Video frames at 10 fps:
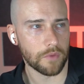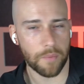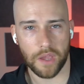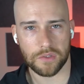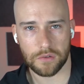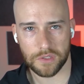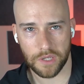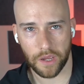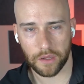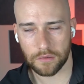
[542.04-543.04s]
passengers
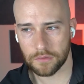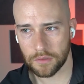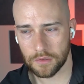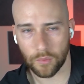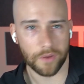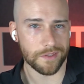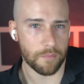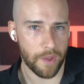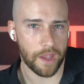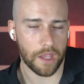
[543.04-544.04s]
died. The ones in
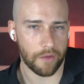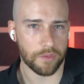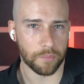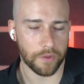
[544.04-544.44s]
the back half of the